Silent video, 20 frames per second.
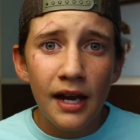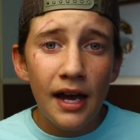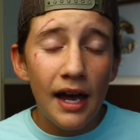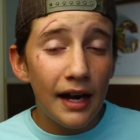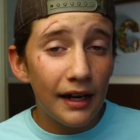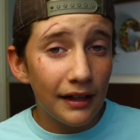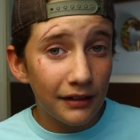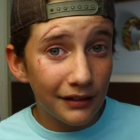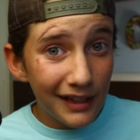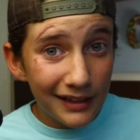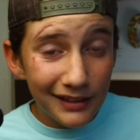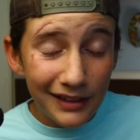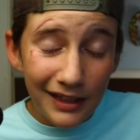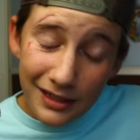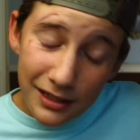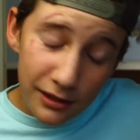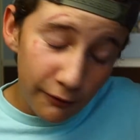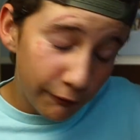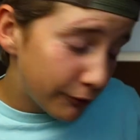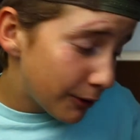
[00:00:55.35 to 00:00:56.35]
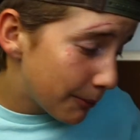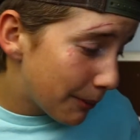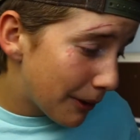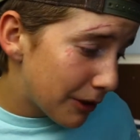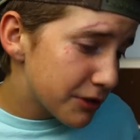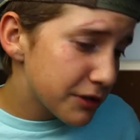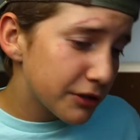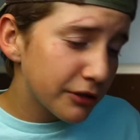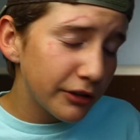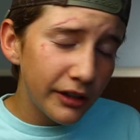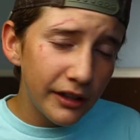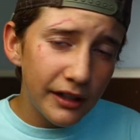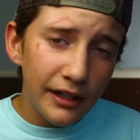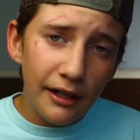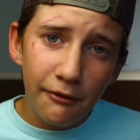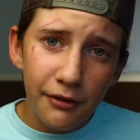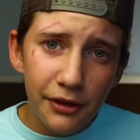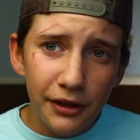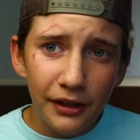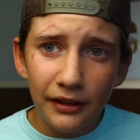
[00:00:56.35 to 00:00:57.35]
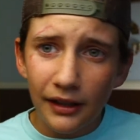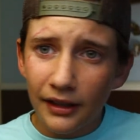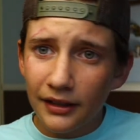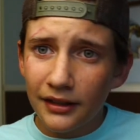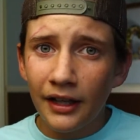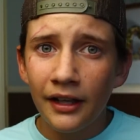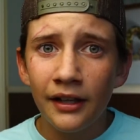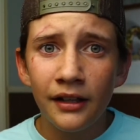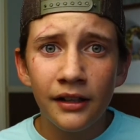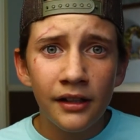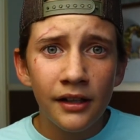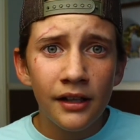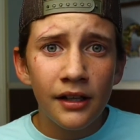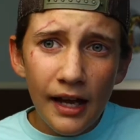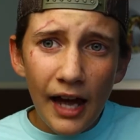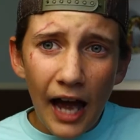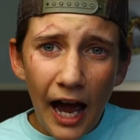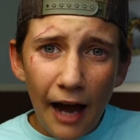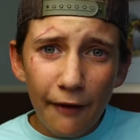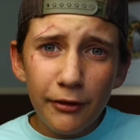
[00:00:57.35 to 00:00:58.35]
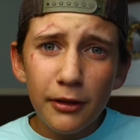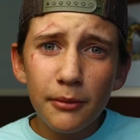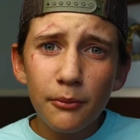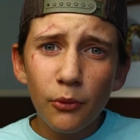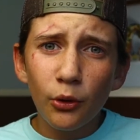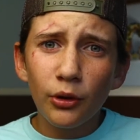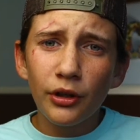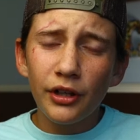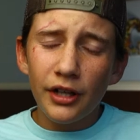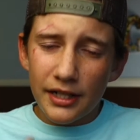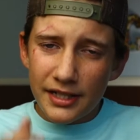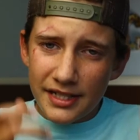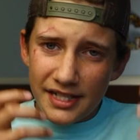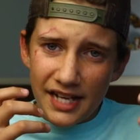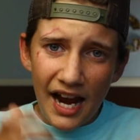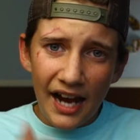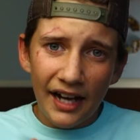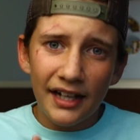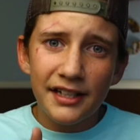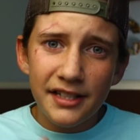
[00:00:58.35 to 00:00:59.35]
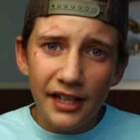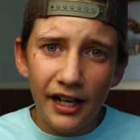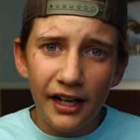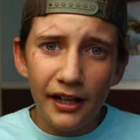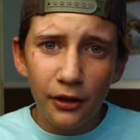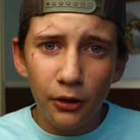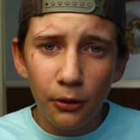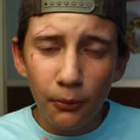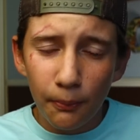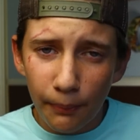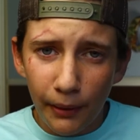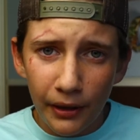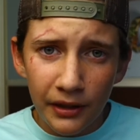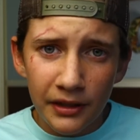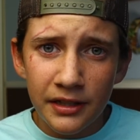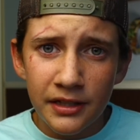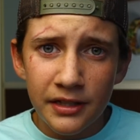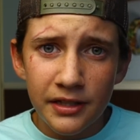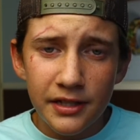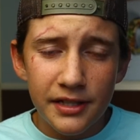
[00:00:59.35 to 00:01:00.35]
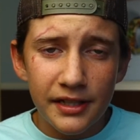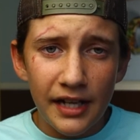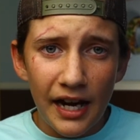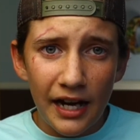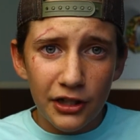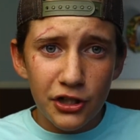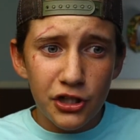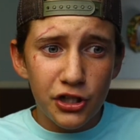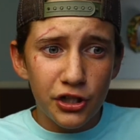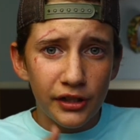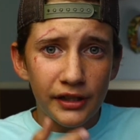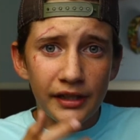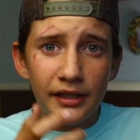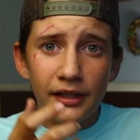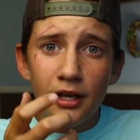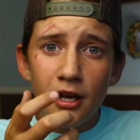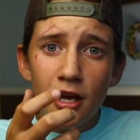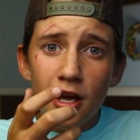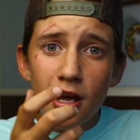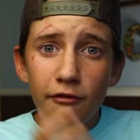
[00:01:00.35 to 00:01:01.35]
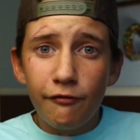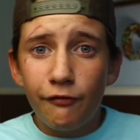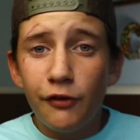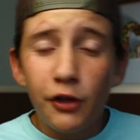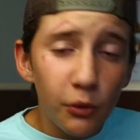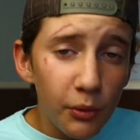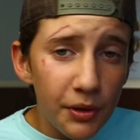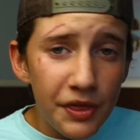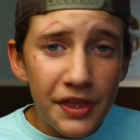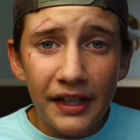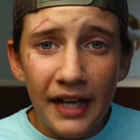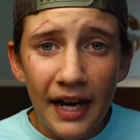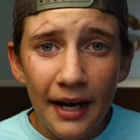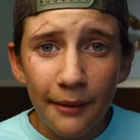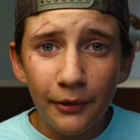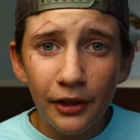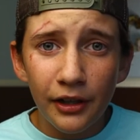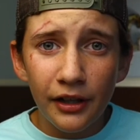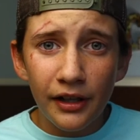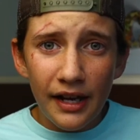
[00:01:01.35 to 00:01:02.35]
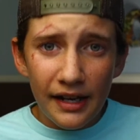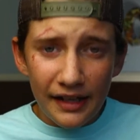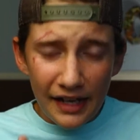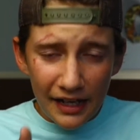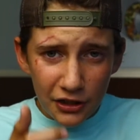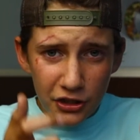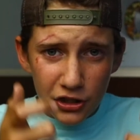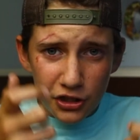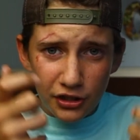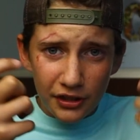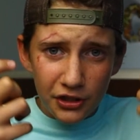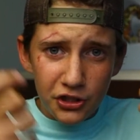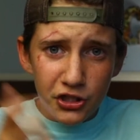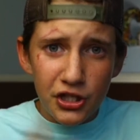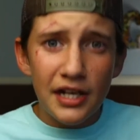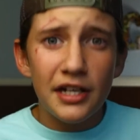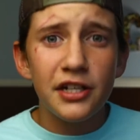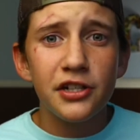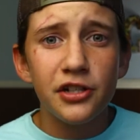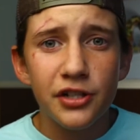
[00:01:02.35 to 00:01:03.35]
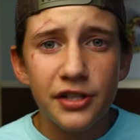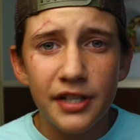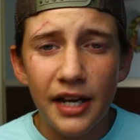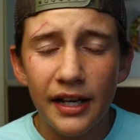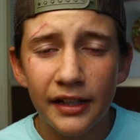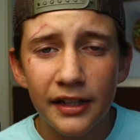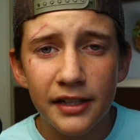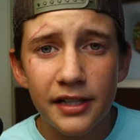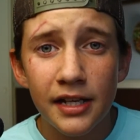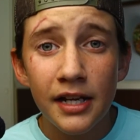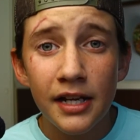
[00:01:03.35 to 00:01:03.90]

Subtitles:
and I like that it's a flip-out screen and everything like that, having more tactile buttons to actually fiddle with the camera and actually change your settings